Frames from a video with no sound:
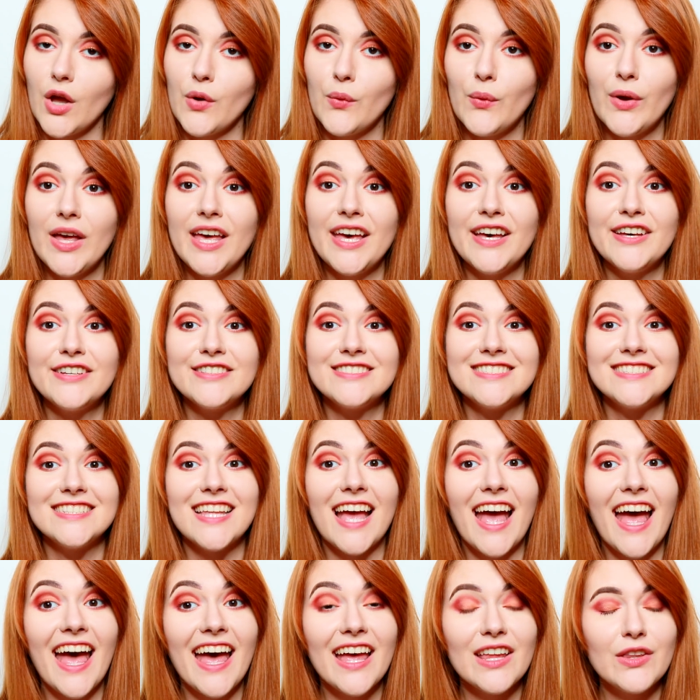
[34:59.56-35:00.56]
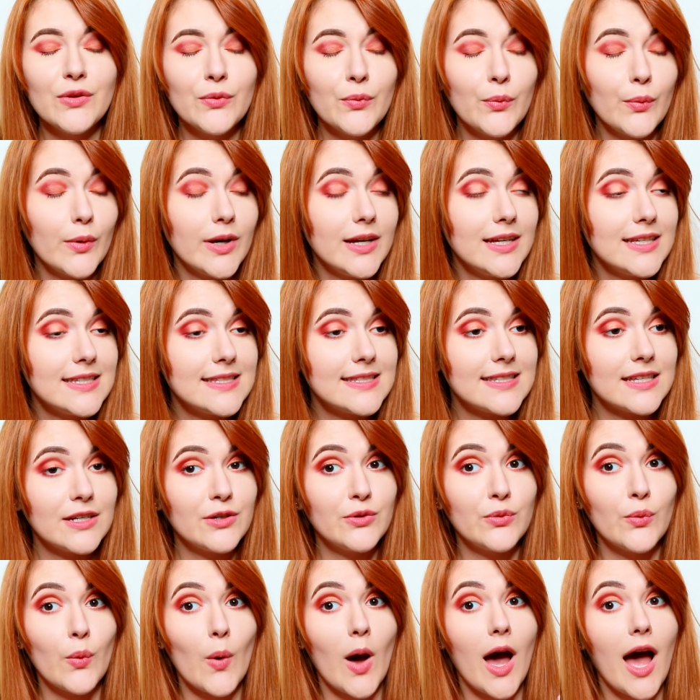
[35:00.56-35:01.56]
Well, that was a
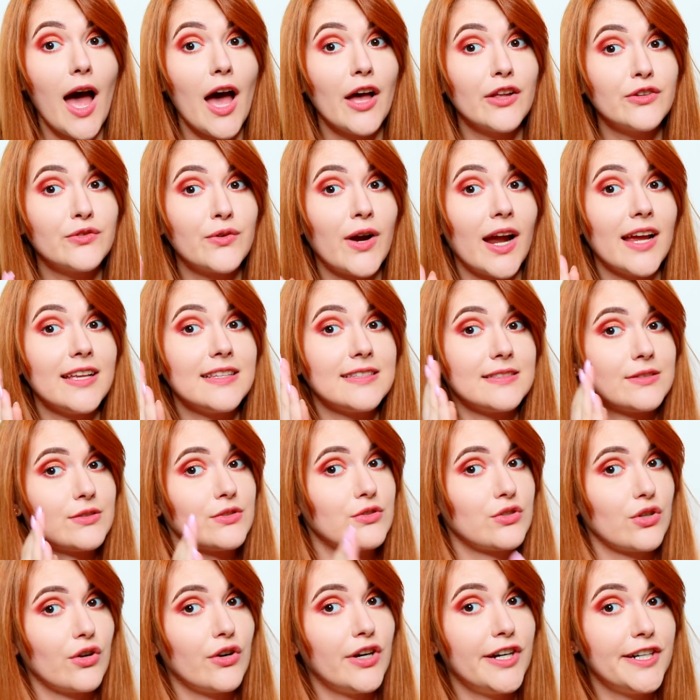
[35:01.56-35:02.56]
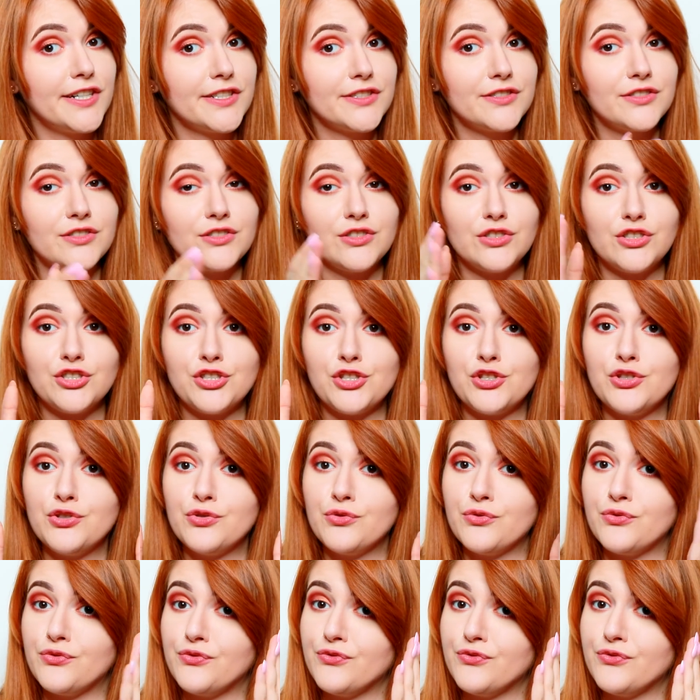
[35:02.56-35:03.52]
wild ride start to